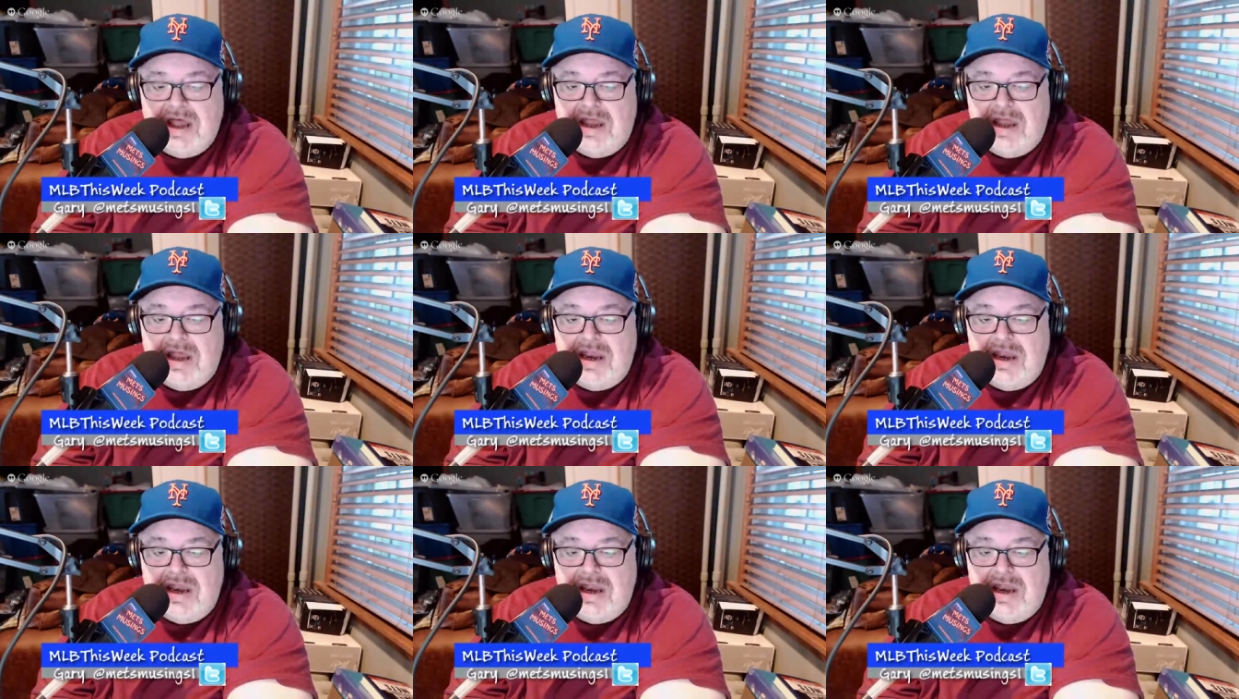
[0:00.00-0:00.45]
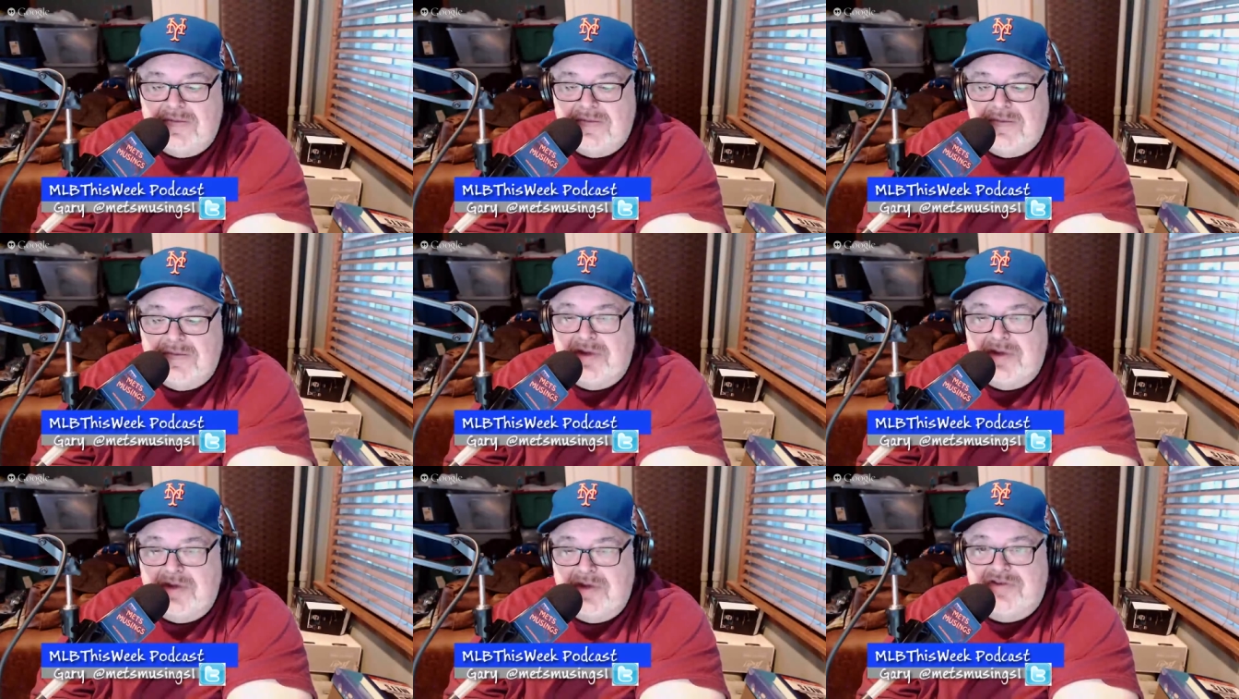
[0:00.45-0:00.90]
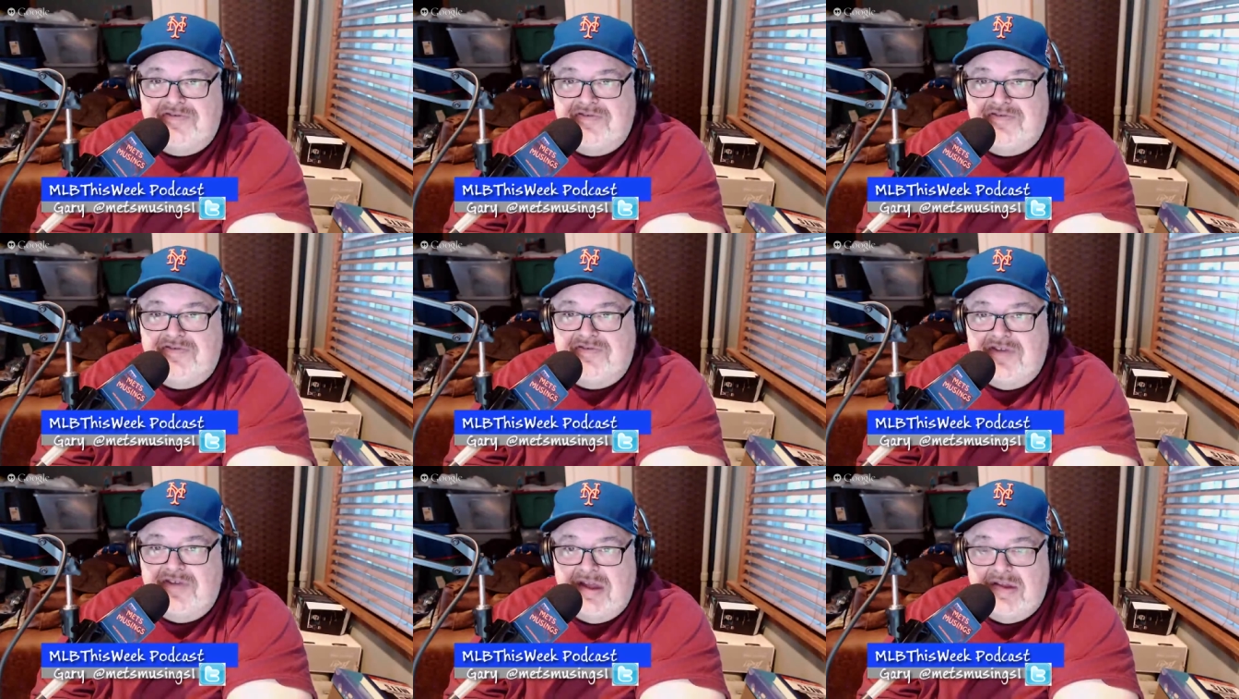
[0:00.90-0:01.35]
There's a bunch of
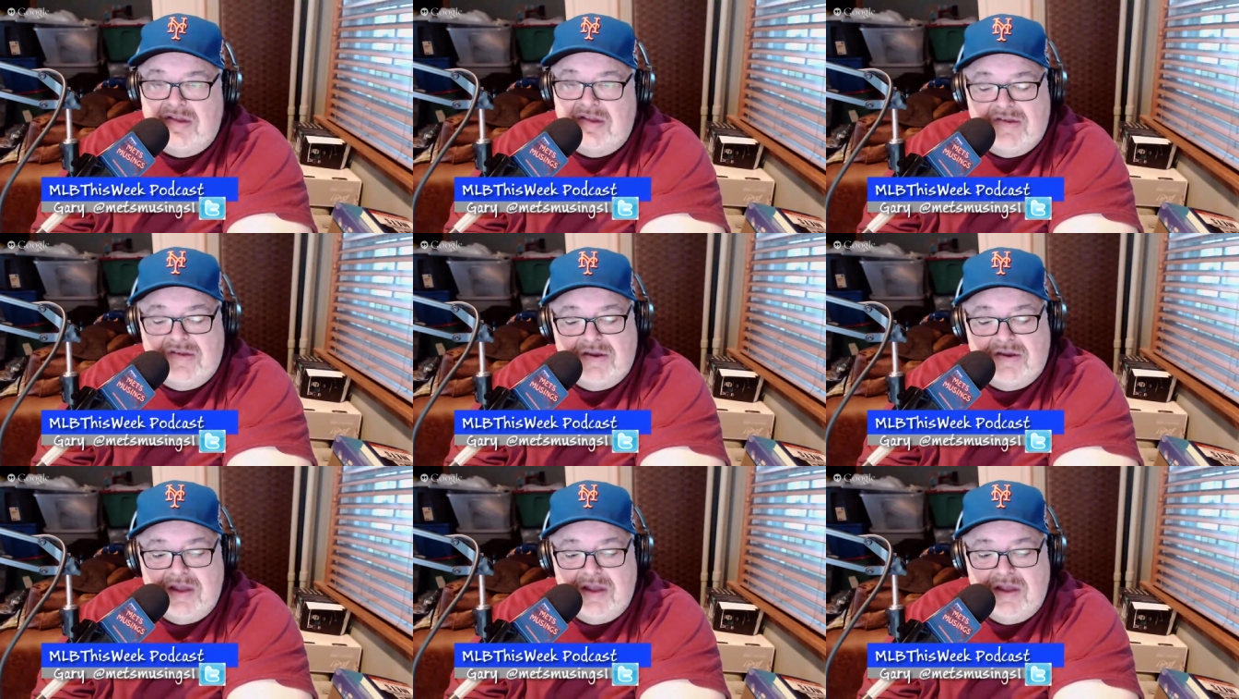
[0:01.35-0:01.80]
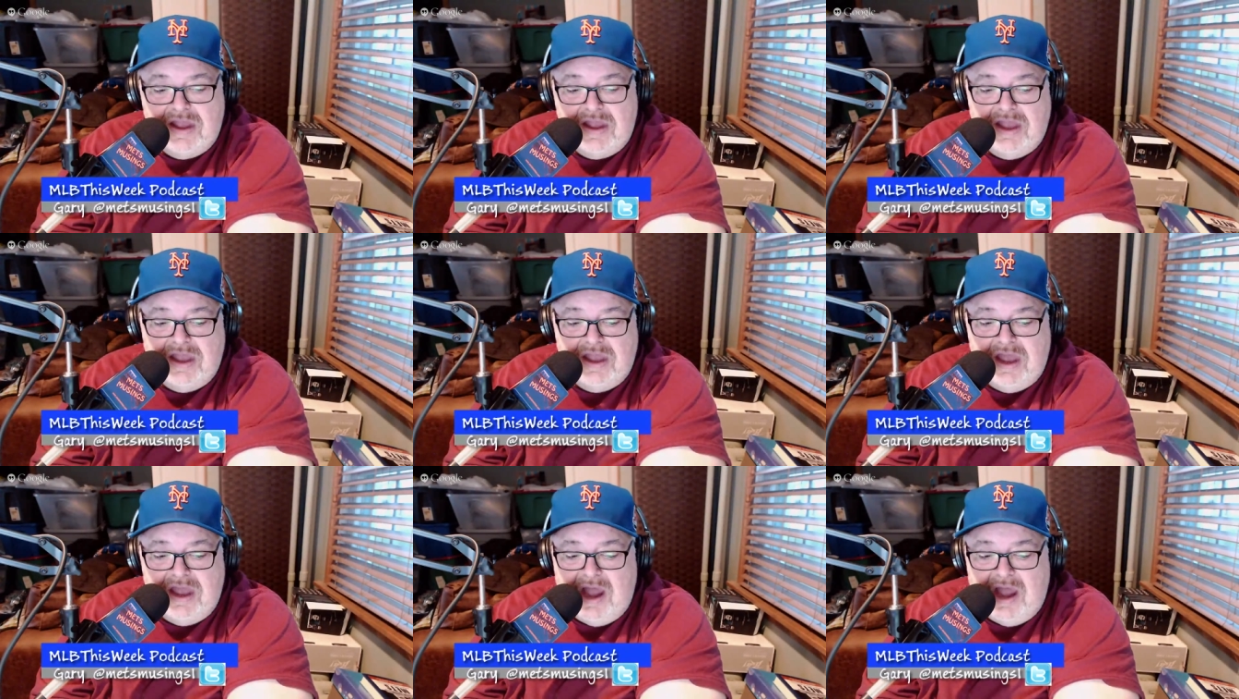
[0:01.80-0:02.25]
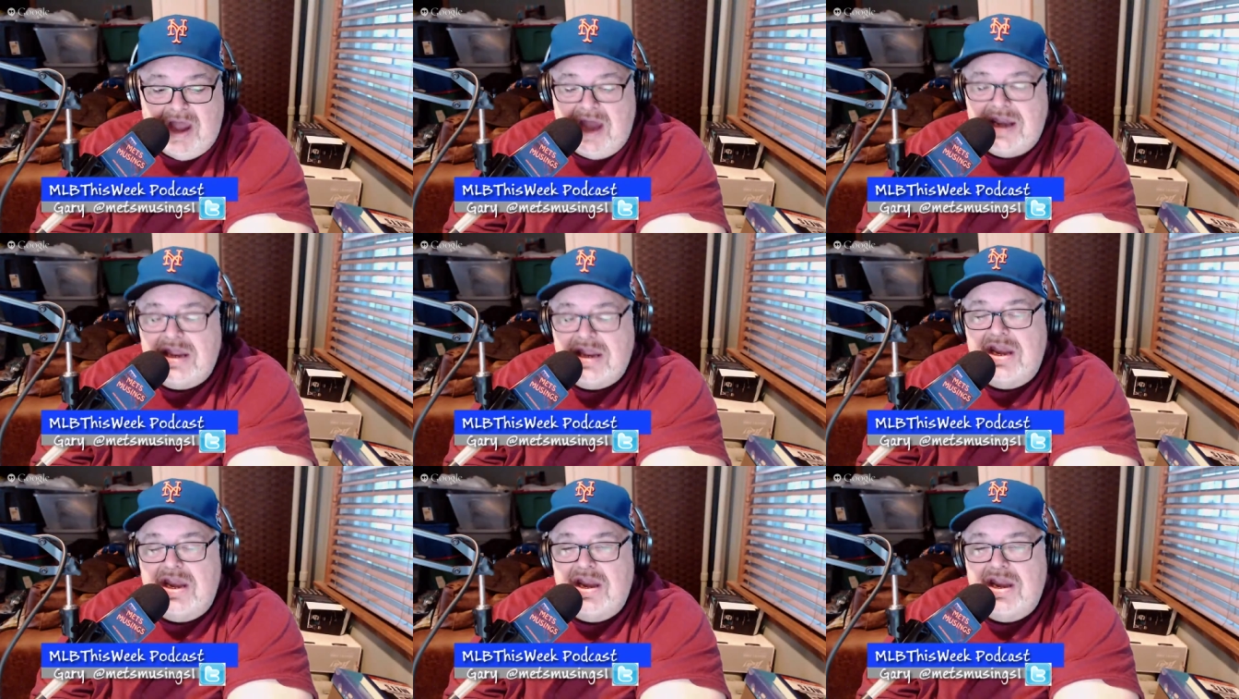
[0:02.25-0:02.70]
fans, and oddly
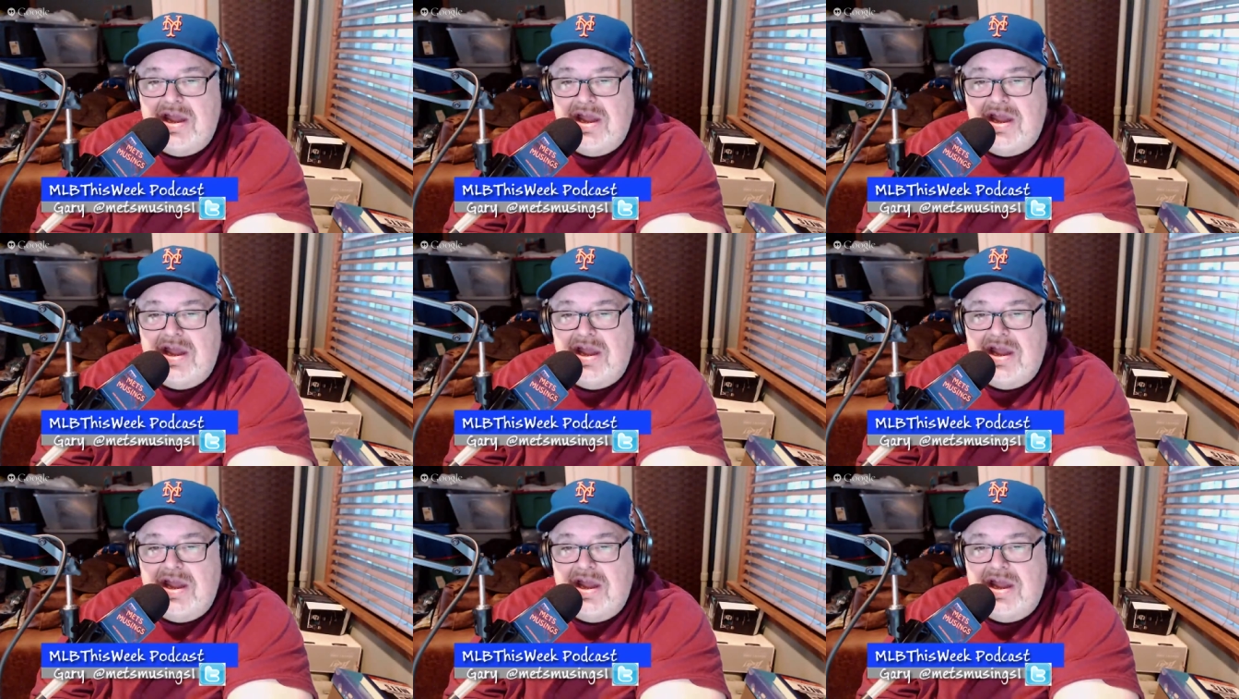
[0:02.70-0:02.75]
enough,